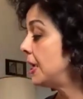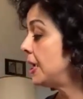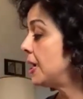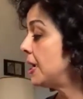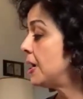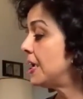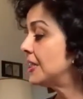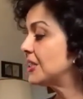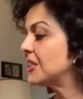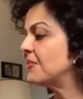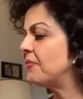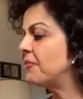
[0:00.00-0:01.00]
here. It's
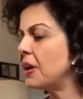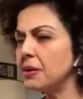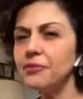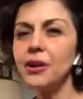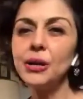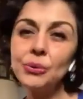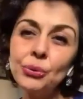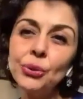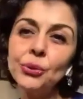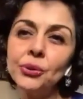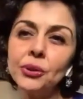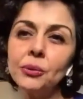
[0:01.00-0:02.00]
very, very
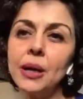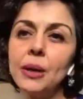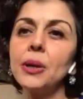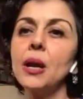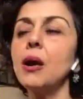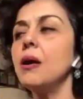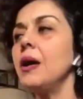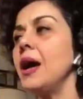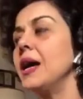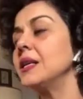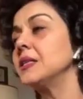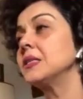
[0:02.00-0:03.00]
rural where we are.
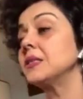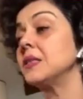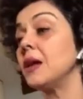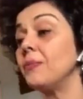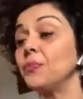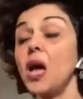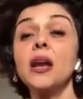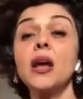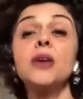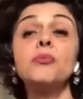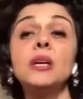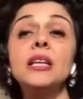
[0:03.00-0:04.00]
And, um, and
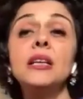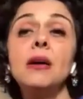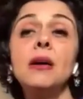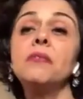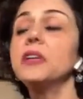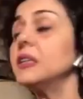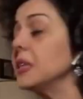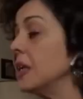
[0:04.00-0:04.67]
I really love it.